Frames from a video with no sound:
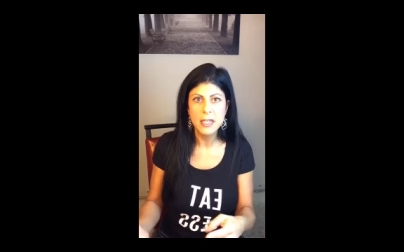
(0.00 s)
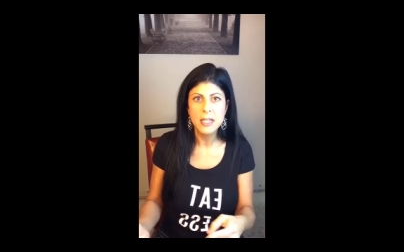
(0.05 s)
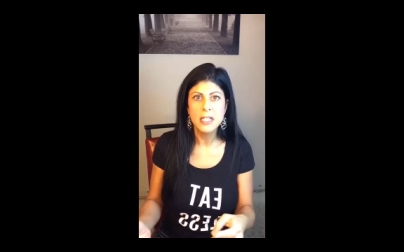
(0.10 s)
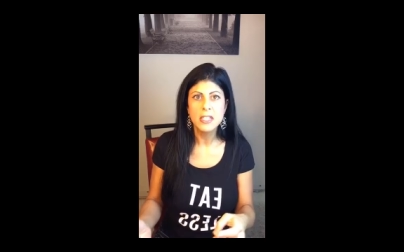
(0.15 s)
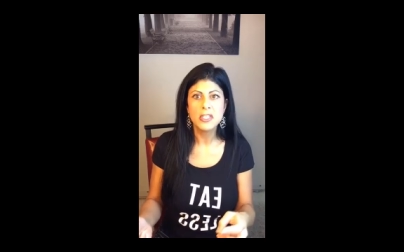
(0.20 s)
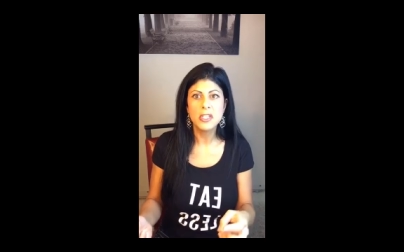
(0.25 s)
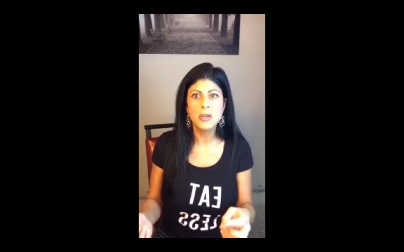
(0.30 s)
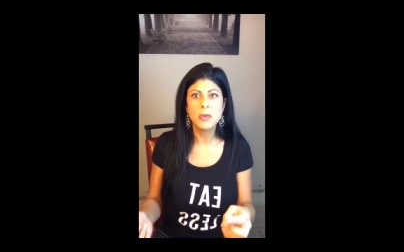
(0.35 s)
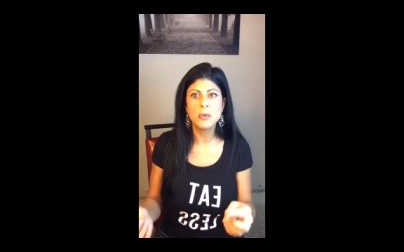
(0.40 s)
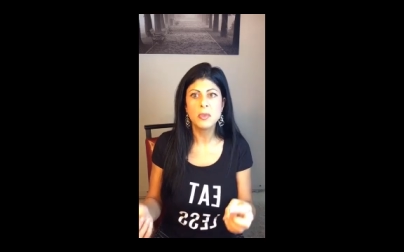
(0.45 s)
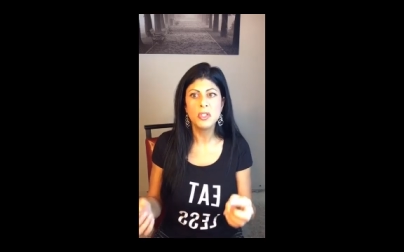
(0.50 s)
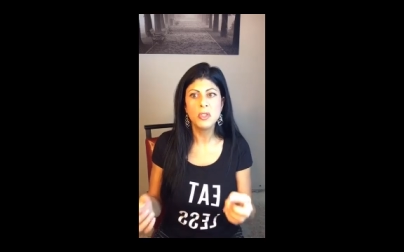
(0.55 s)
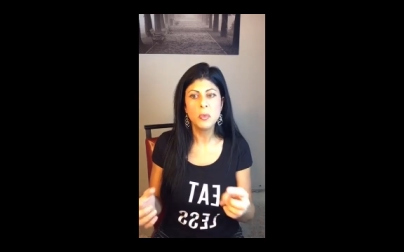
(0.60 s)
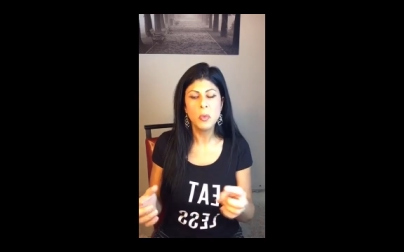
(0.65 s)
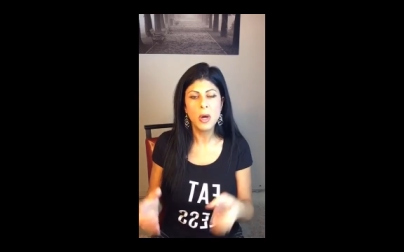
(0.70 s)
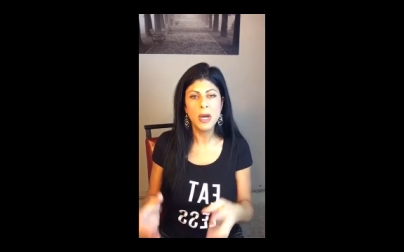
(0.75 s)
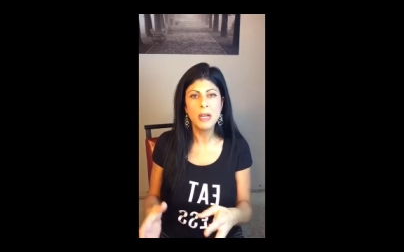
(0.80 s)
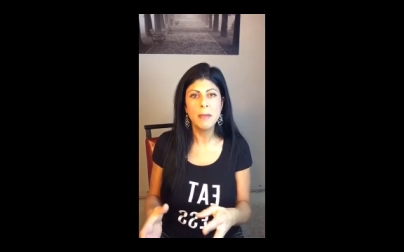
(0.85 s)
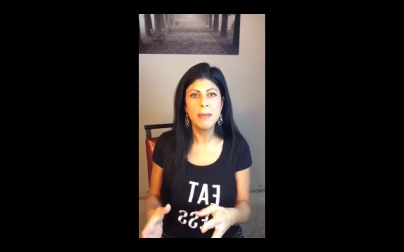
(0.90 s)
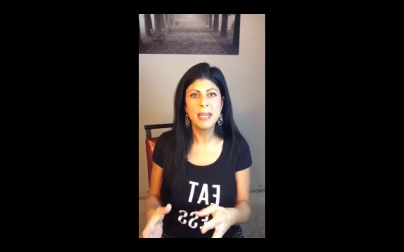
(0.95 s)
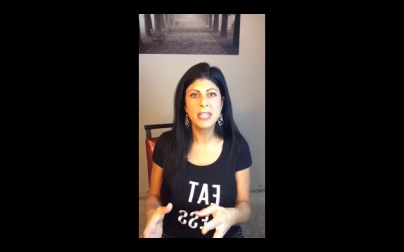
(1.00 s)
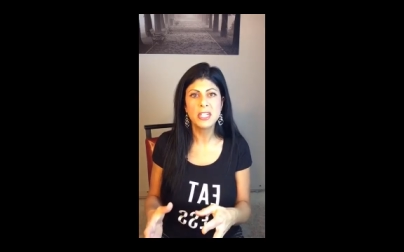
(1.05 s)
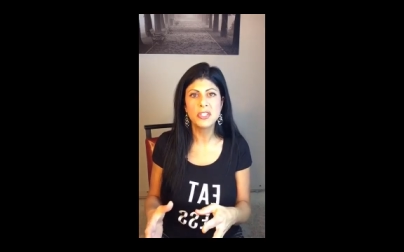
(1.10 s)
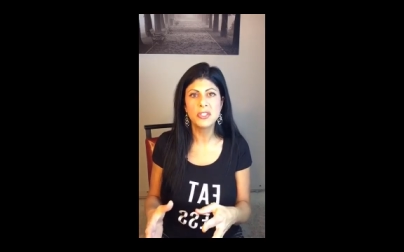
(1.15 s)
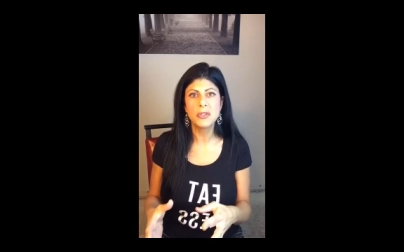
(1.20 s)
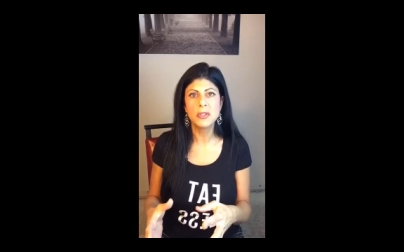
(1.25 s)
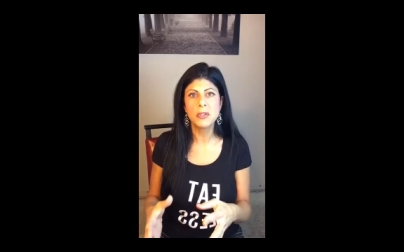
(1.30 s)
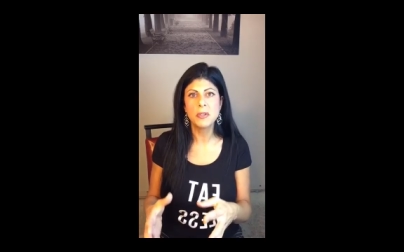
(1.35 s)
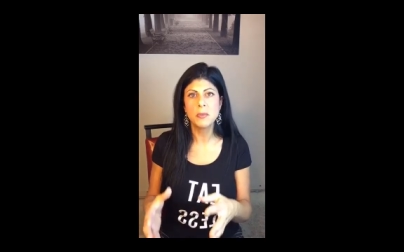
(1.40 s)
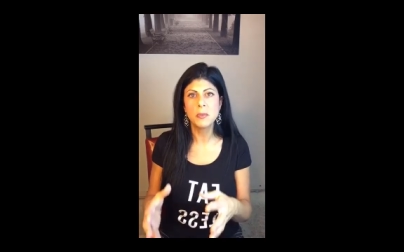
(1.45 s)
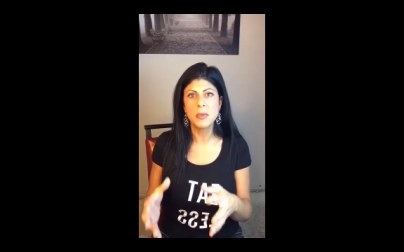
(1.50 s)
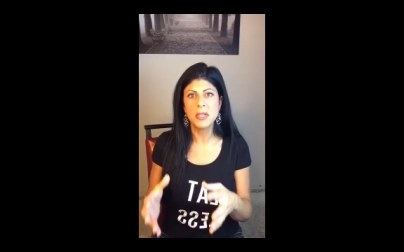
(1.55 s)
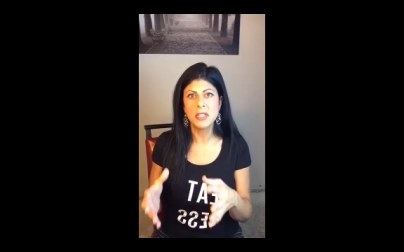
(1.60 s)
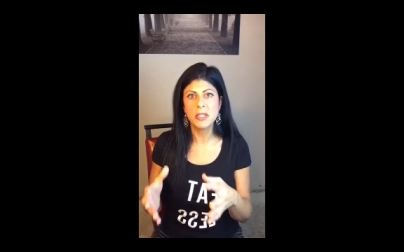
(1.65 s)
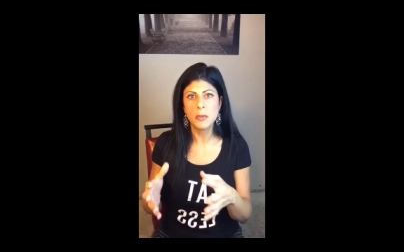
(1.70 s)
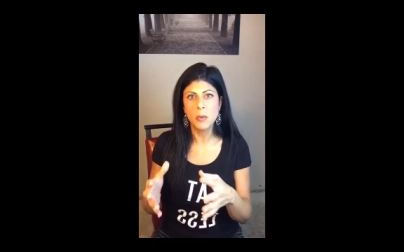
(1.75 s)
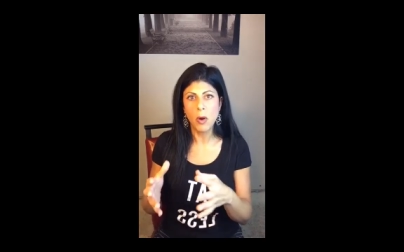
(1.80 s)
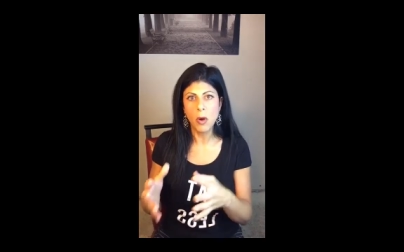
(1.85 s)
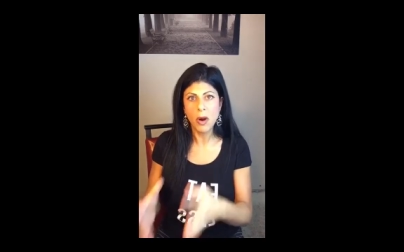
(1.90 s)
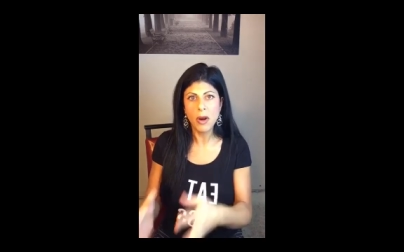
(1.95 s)
So you want to make sure when
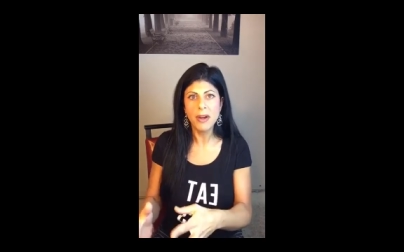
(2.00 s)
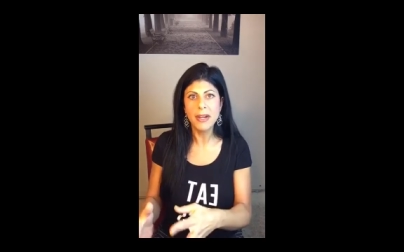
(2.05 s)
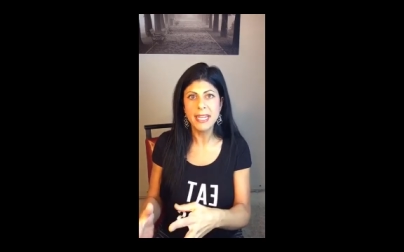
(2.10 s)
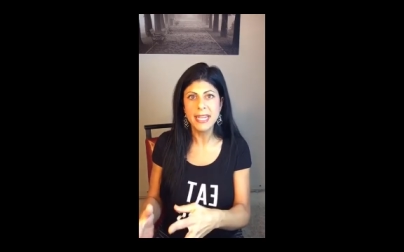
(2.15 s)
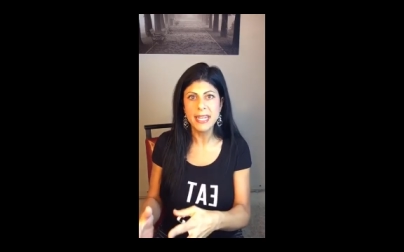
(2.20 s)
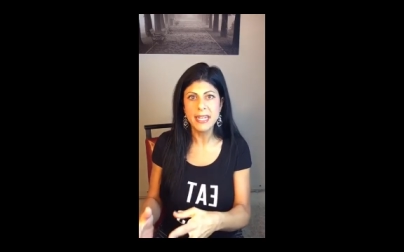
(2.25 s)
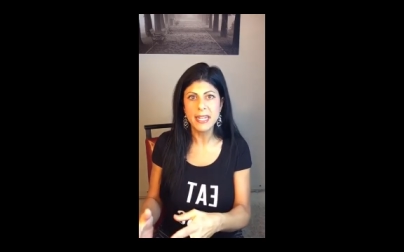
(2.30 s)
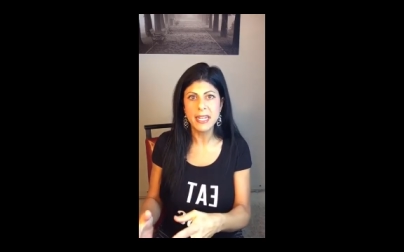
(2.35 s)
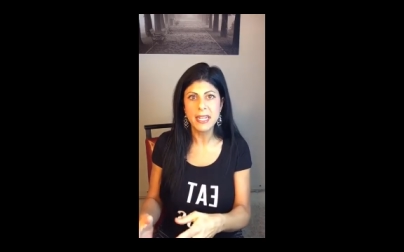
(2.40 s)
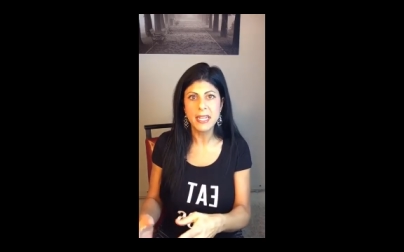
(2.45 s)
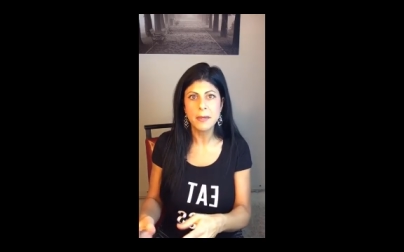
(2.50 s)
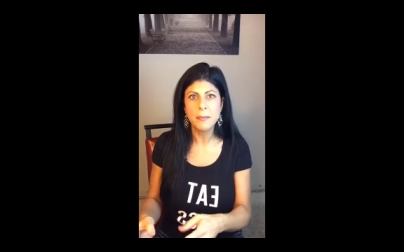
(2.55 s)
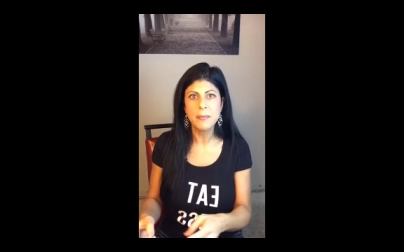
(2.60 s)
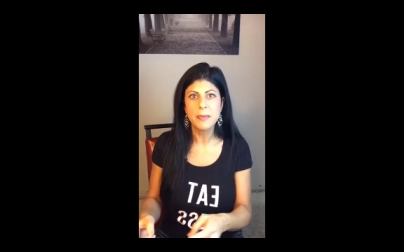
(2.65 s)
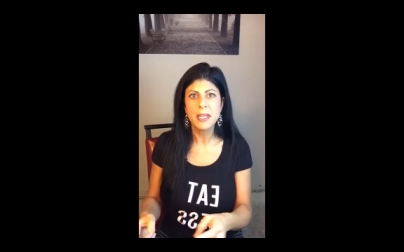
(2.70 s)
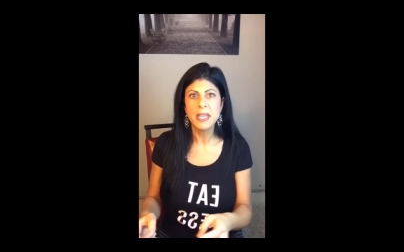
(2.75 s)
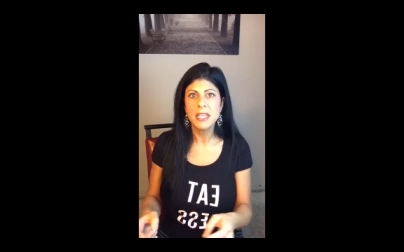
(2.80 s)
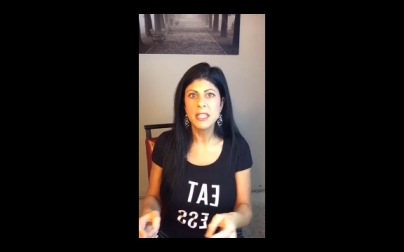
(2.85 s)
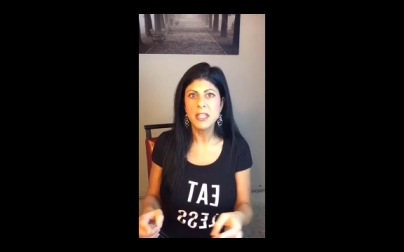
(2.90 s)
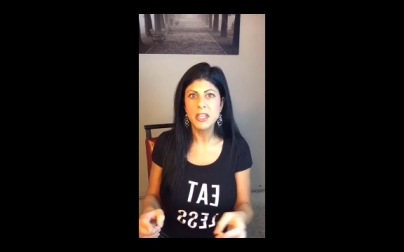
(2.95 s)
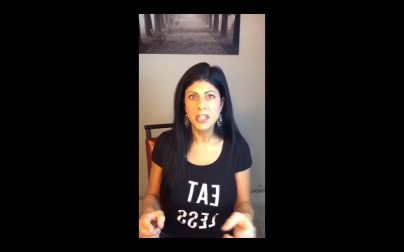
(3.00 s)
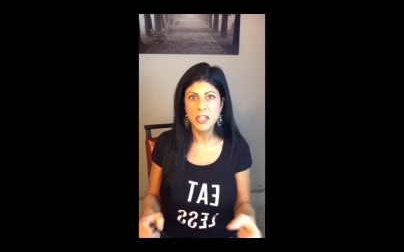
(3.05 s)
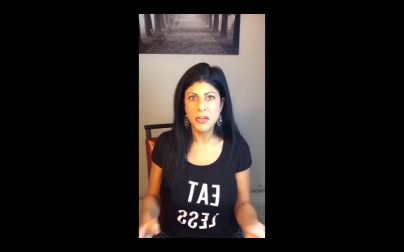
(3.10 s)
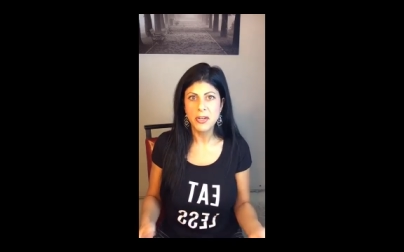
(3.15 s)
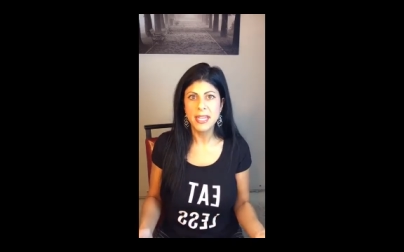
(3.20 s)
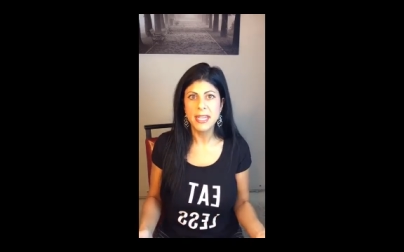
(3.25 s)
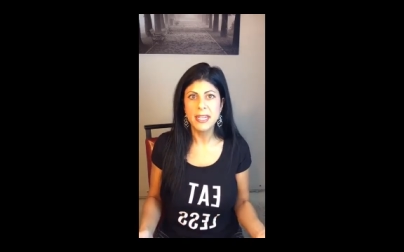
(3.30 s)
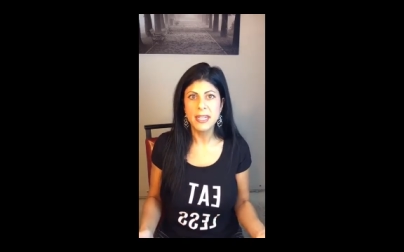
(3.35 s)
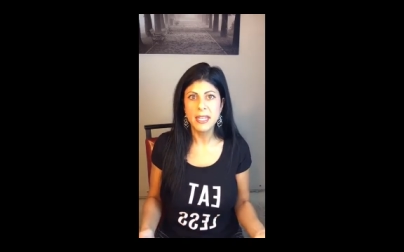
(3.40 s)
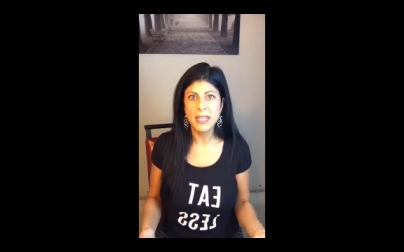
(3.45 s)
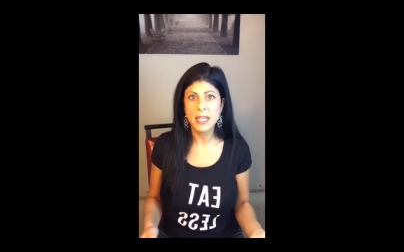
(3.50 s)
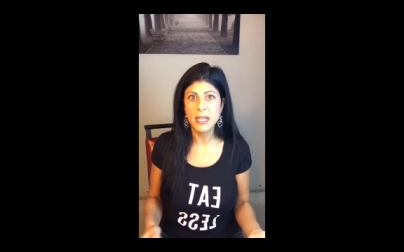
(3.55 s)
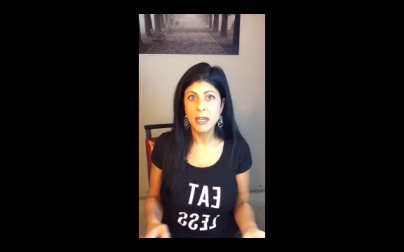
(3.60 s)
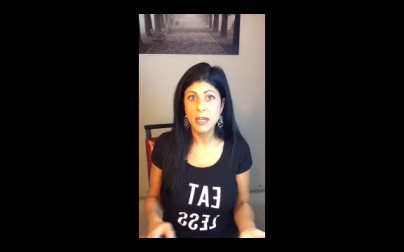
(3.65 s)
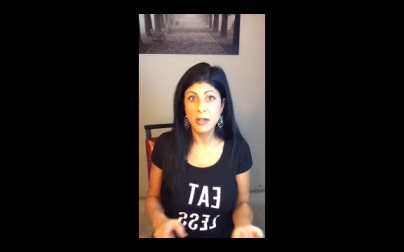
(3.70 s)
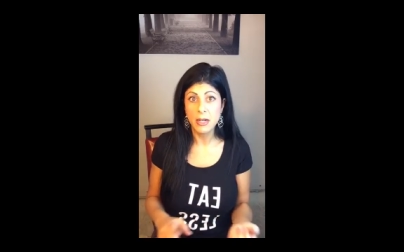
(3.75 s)
you are eating that you're eating